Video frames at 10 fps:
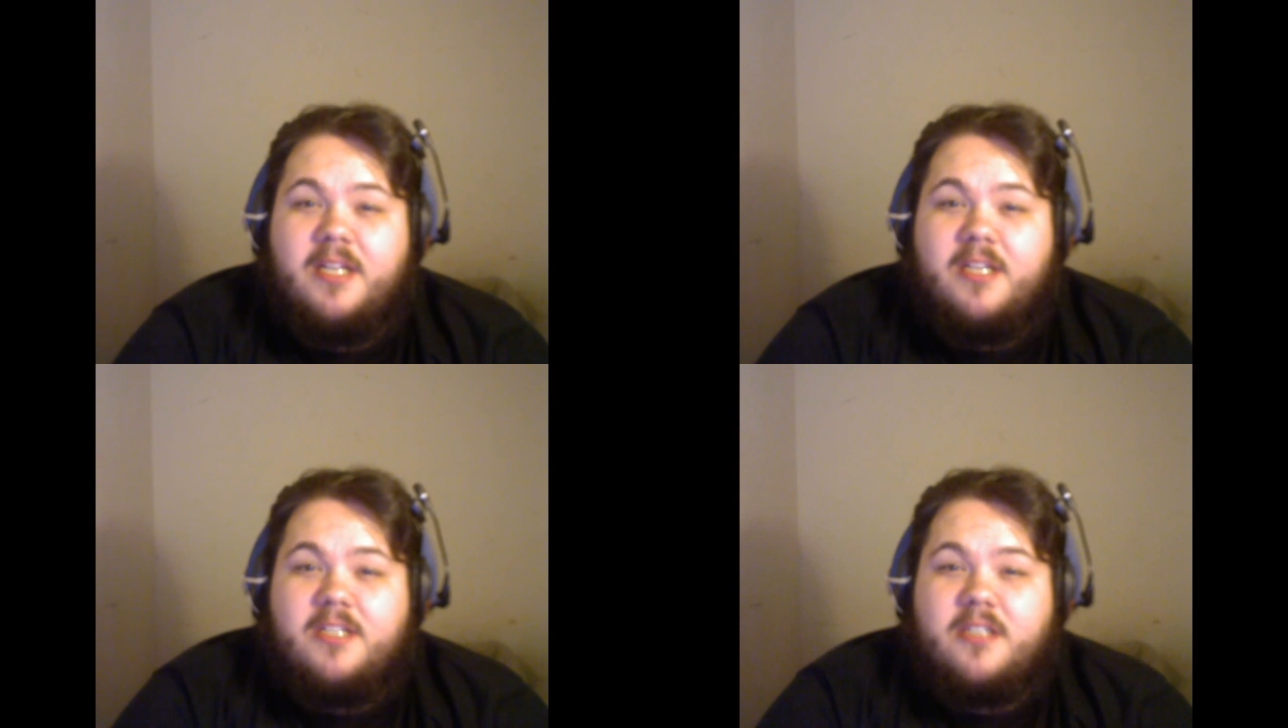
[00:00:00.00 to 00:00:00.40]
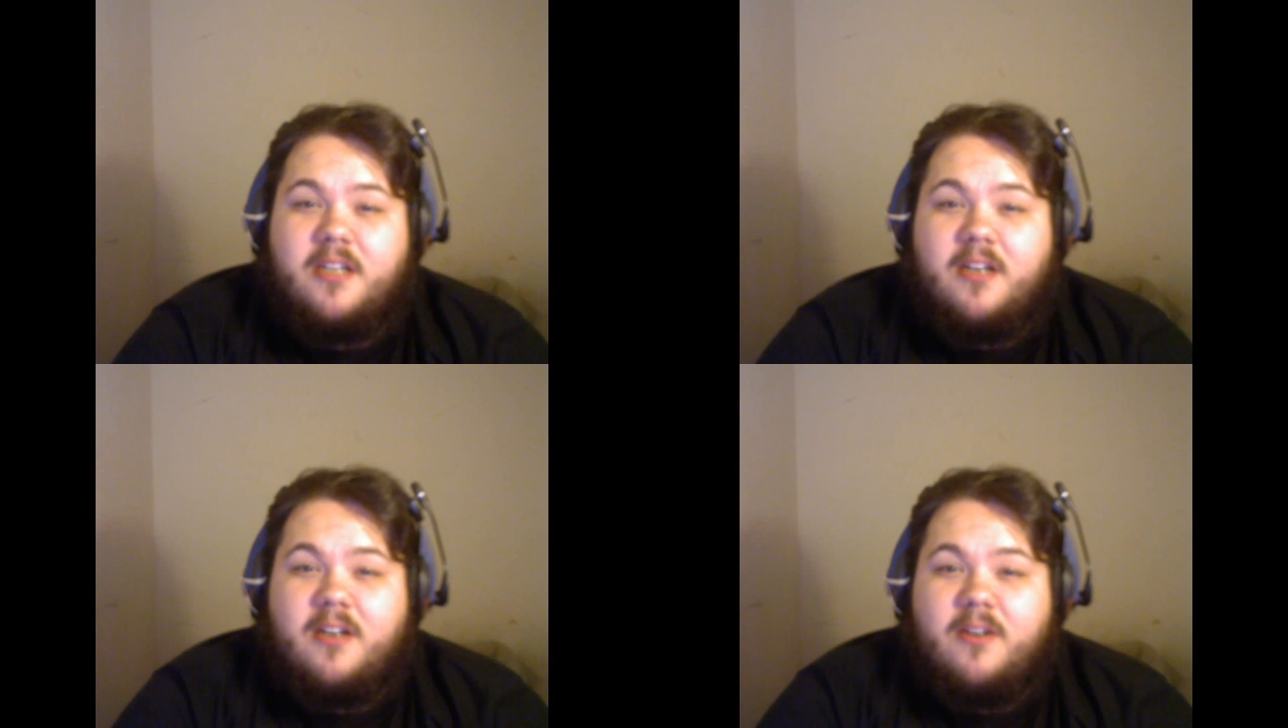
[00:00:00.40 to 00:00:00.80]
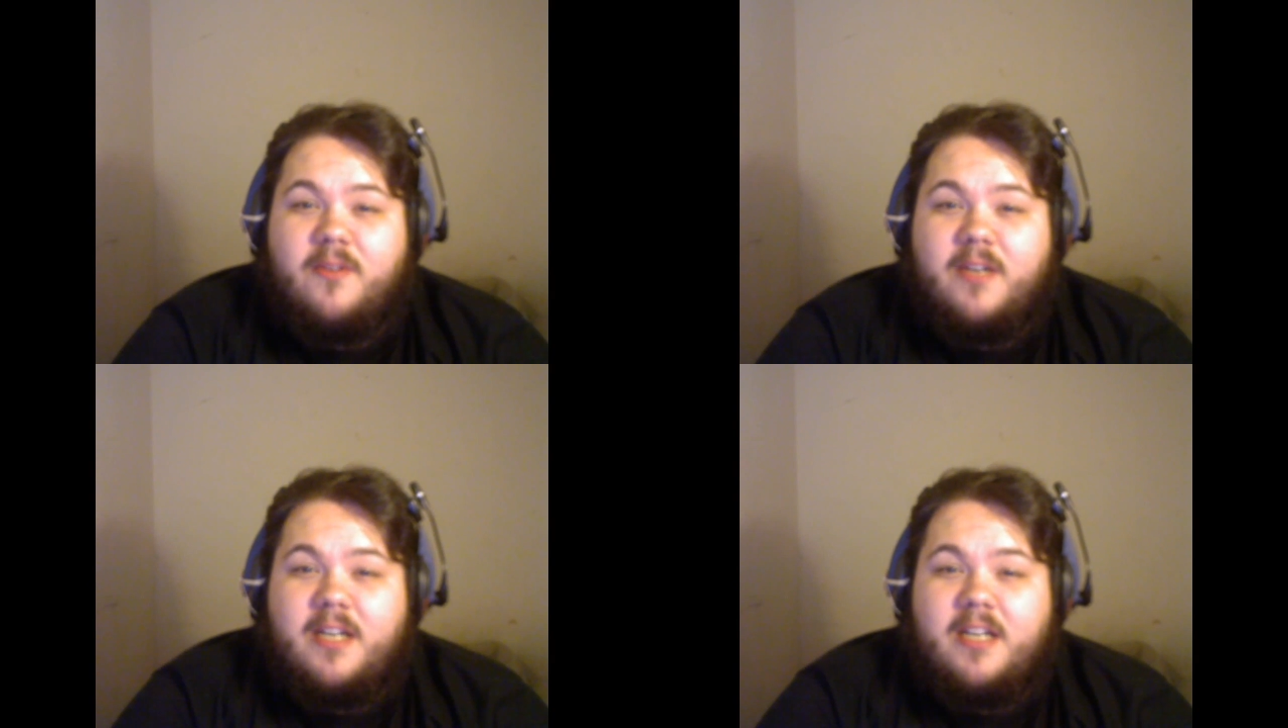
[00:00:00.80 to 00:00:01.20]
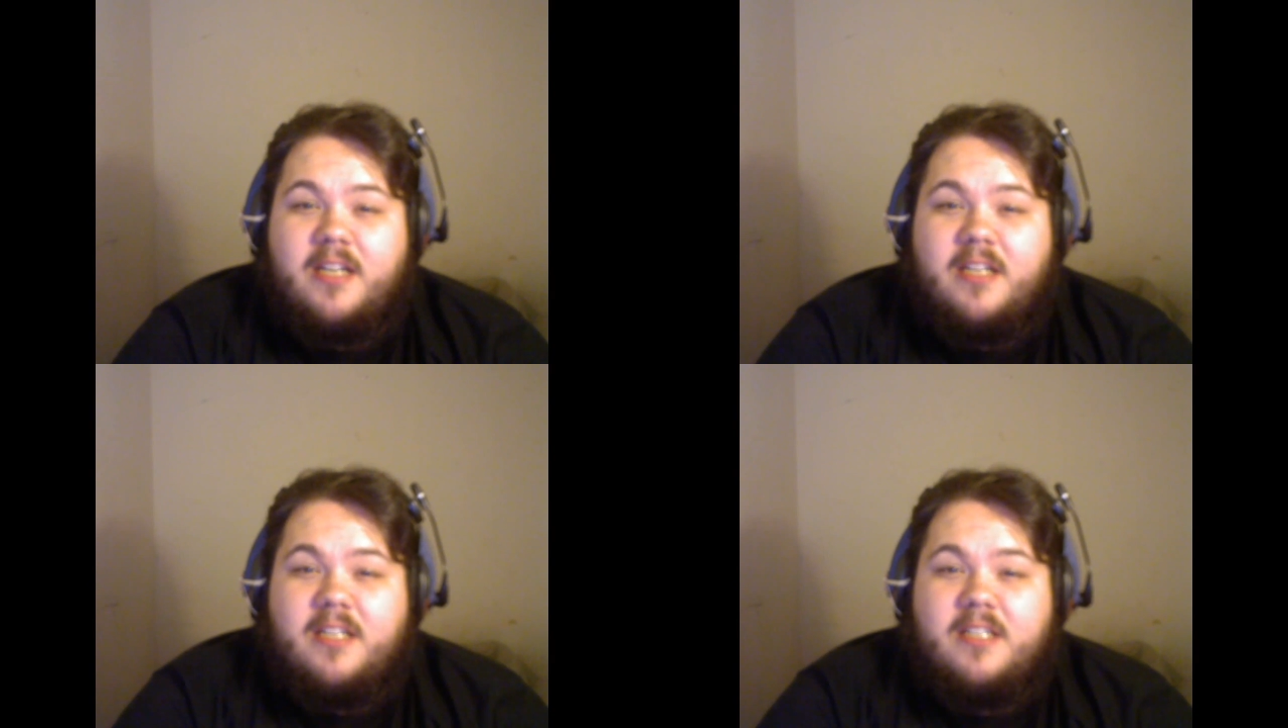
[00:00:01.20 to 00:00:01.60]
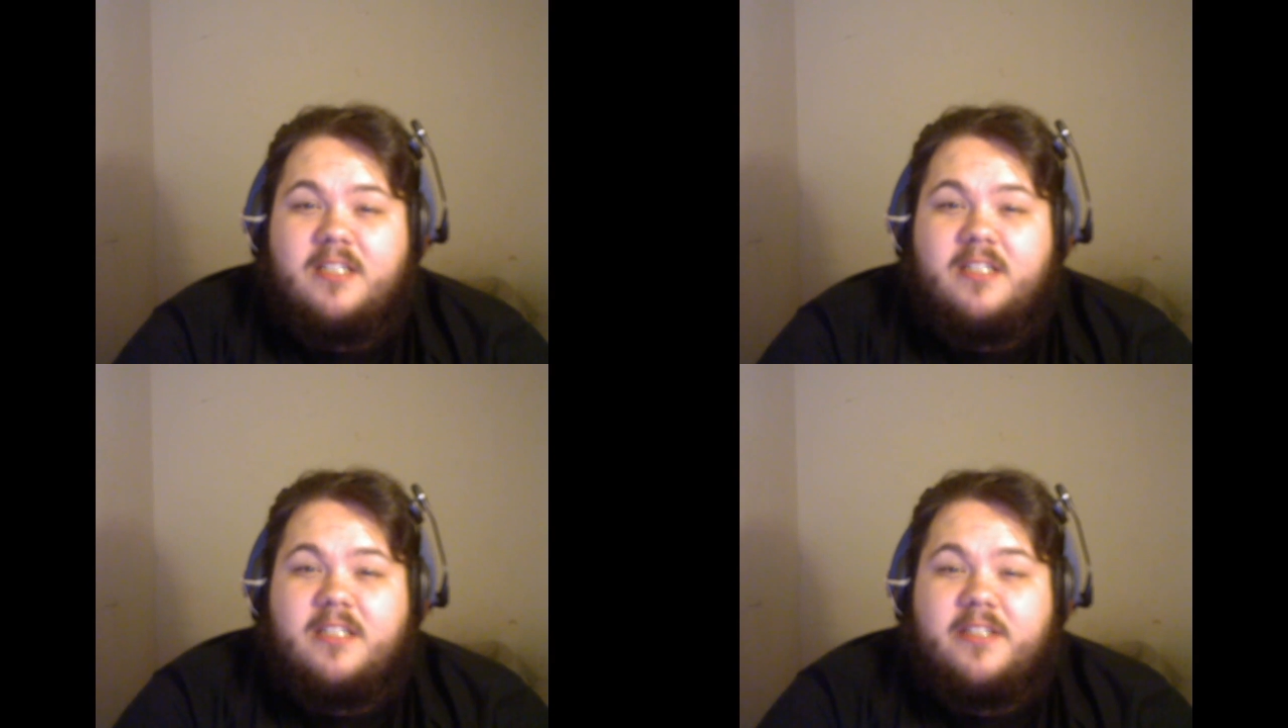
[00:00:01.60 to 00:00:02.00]
So,
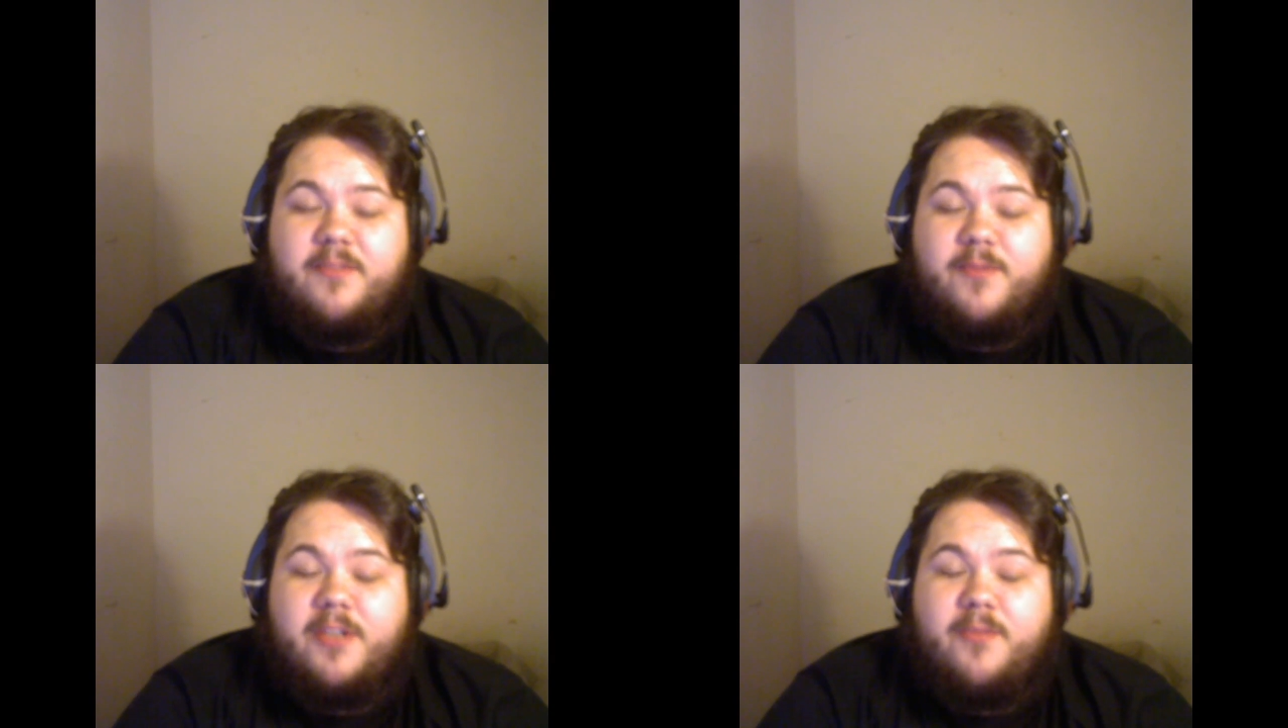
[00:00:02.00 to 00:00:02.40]
he